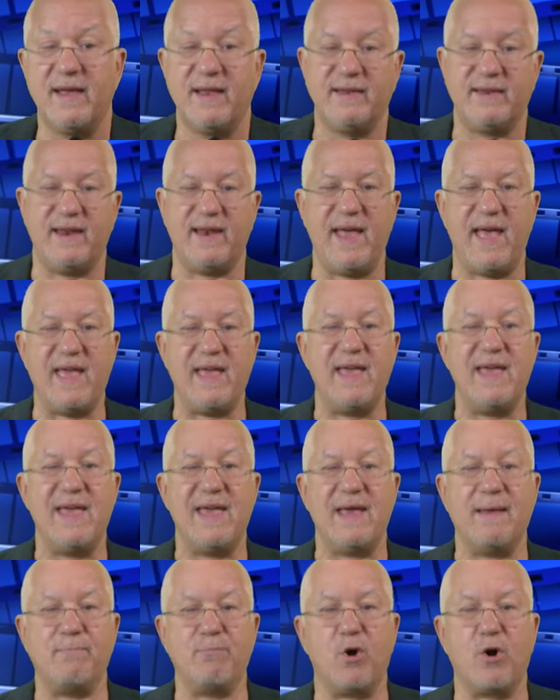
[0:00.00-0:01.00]
Today,
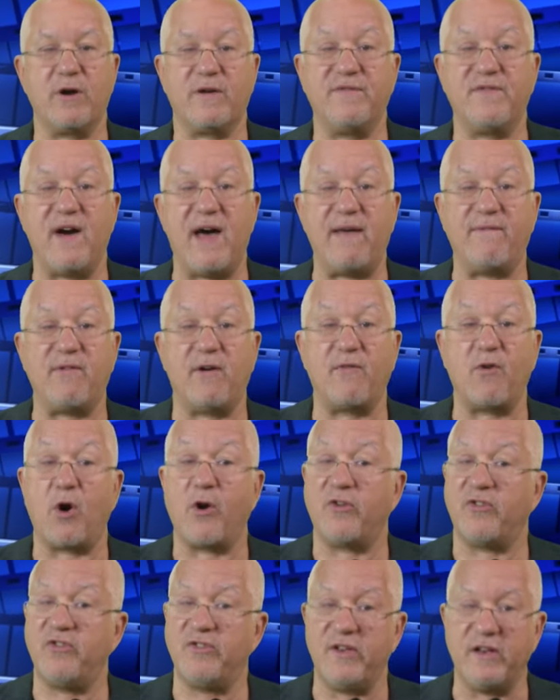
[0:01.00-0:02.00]
in part 5 of
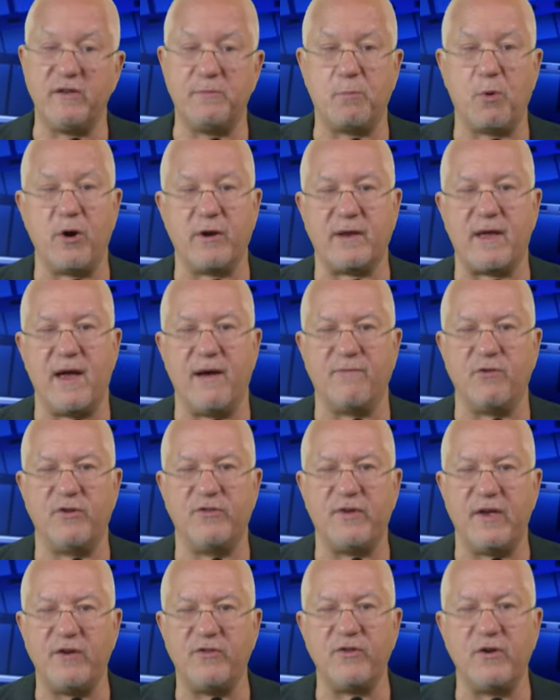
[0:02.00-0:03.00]
our 6-part
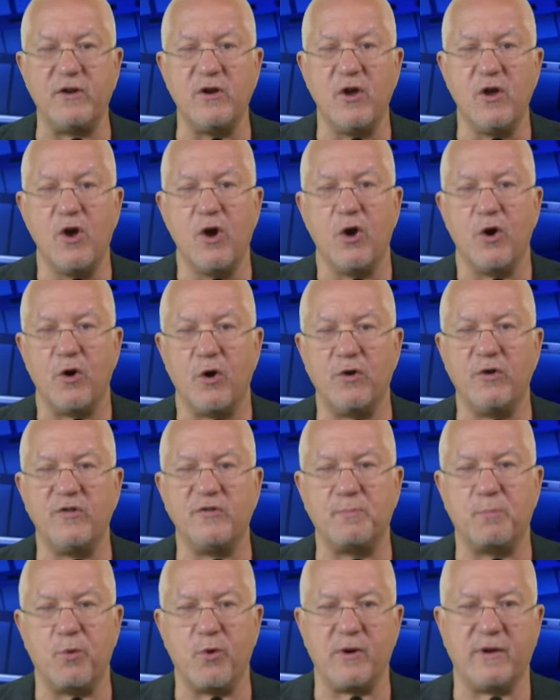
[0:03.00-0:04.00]
conversation,
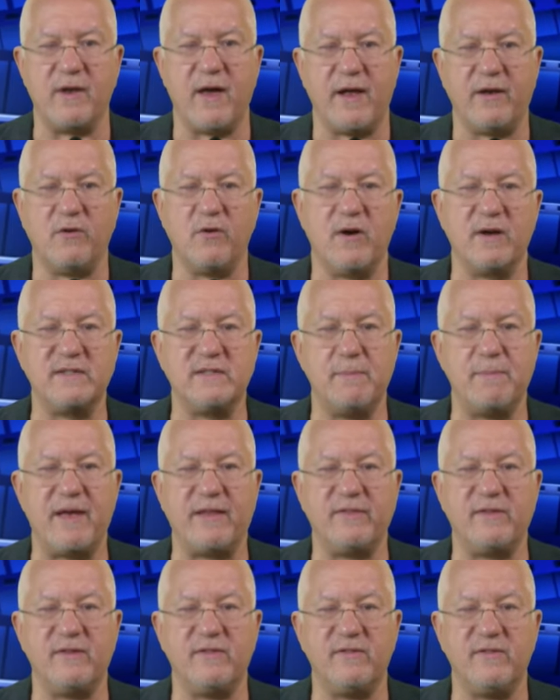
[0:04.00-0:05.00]
Ernest Borgnine talks
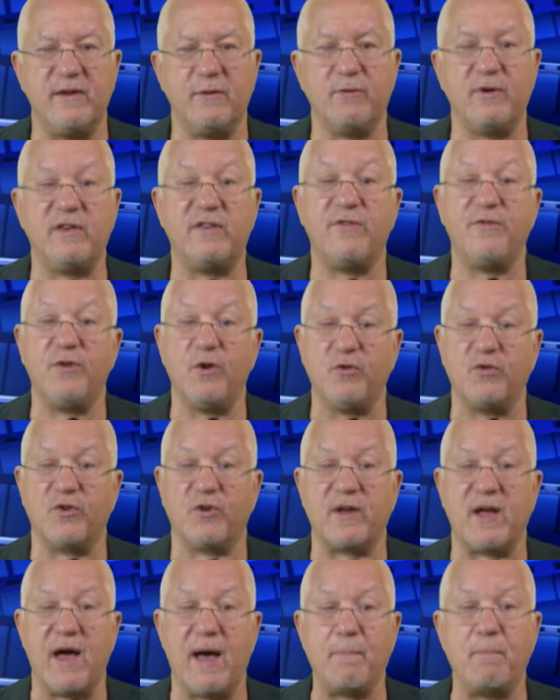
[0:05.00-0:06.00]
about the series Future
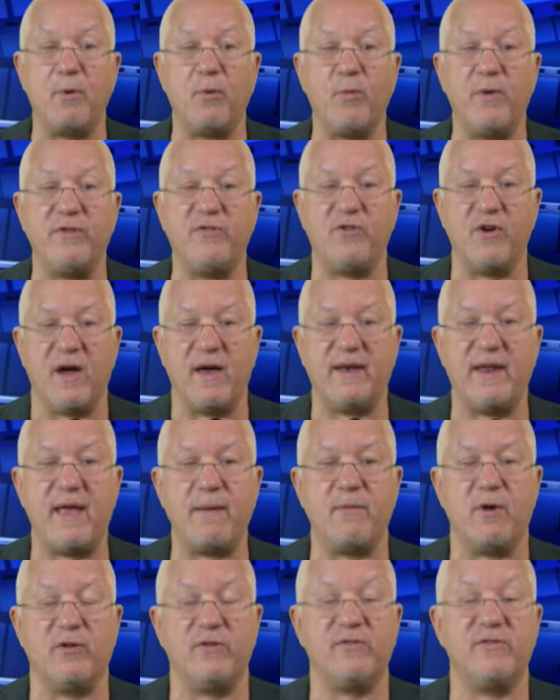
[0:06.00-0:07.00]
Cop with John
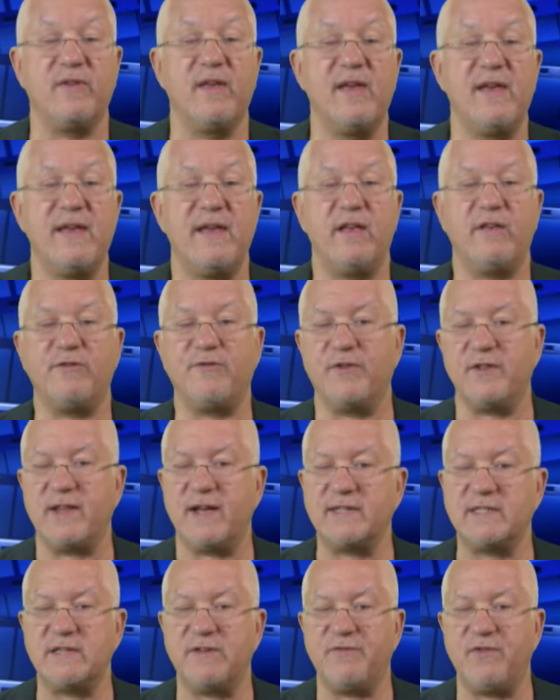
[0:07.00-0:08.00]
Amos, his
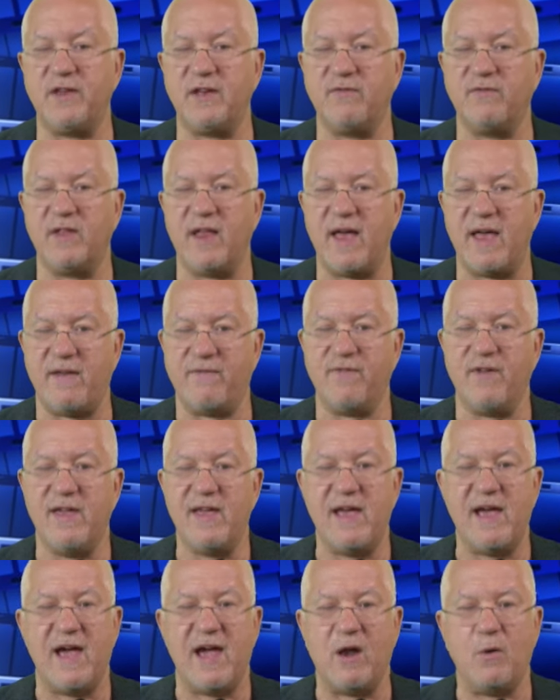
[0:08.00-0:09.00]
philosophy of life,
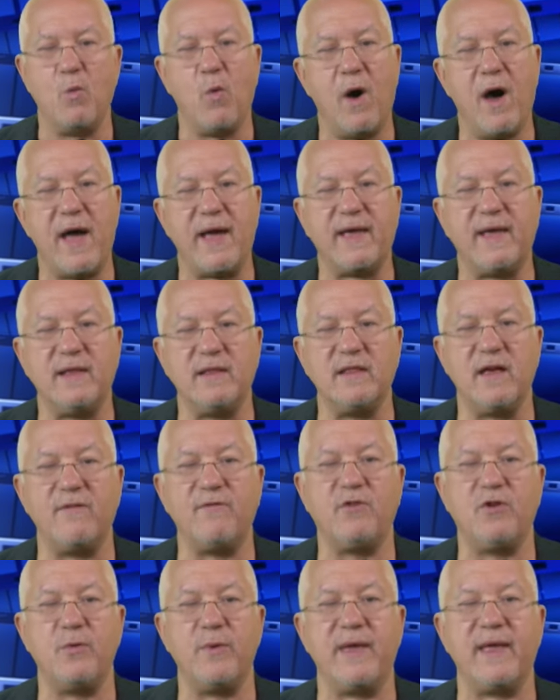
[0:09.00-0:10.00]
and why he
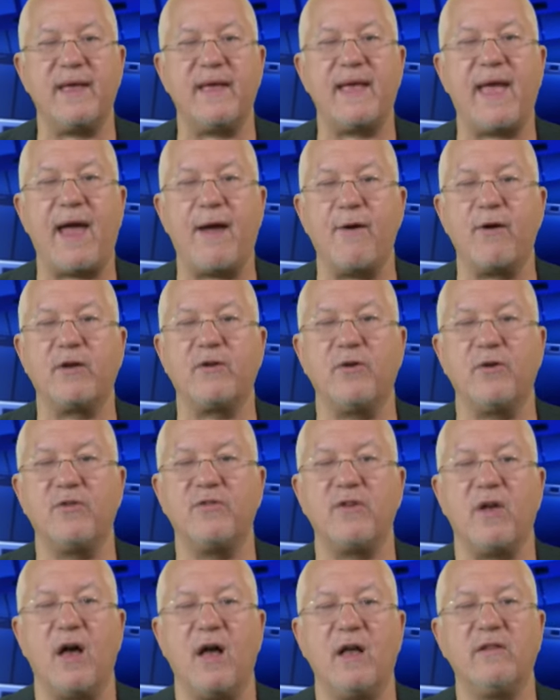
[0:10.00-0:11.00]
loved doing
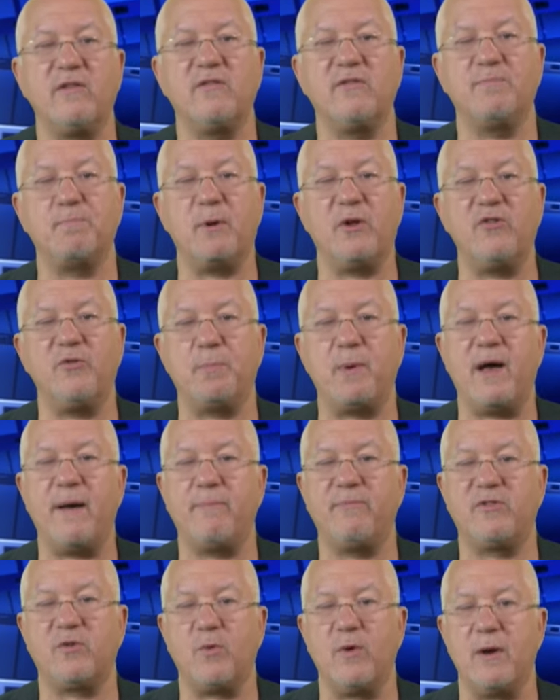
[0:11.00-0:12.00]
characters on
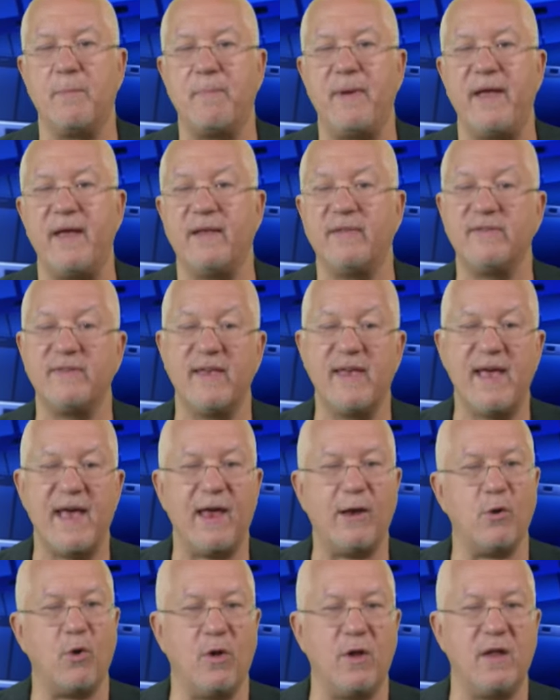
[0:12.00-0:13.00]
SpongeBob SquarePants
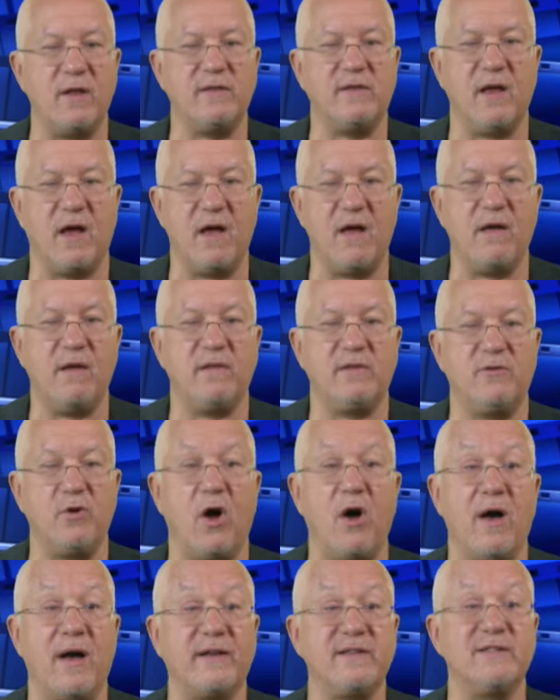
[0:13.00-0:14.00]
and All
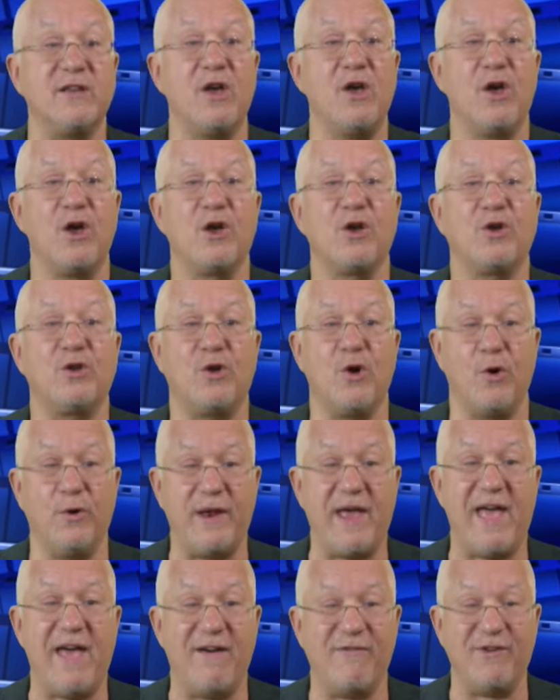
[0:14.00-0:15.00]
Dogs Go
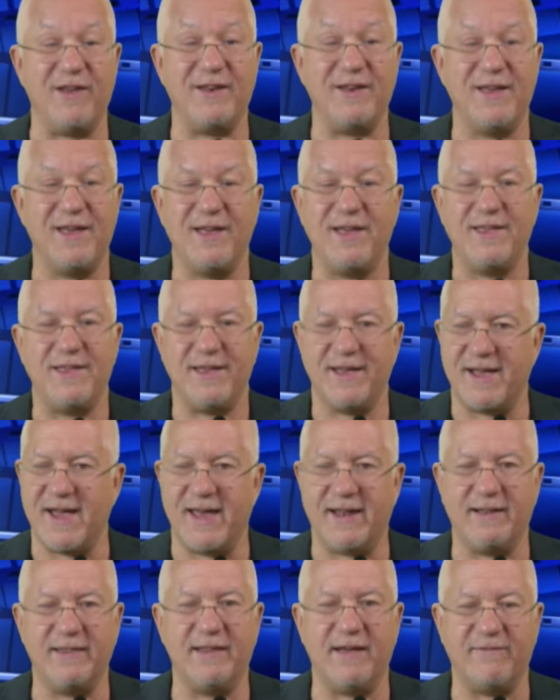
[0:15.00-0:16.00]
to Heaven. You
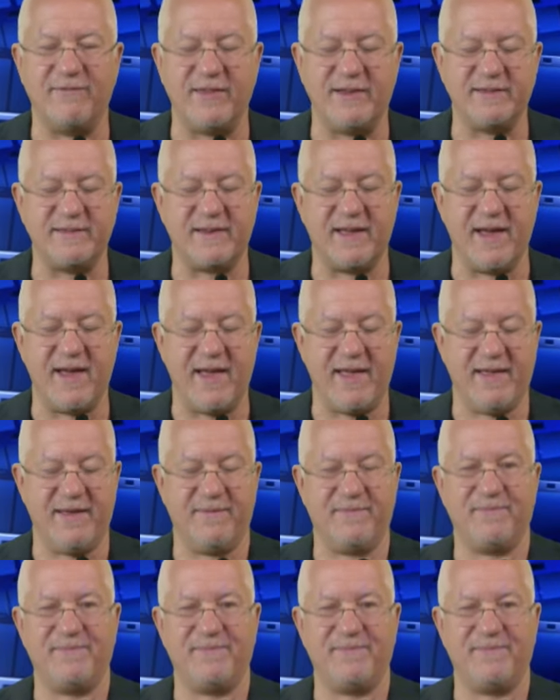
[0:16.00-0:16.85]
gotta love this guy.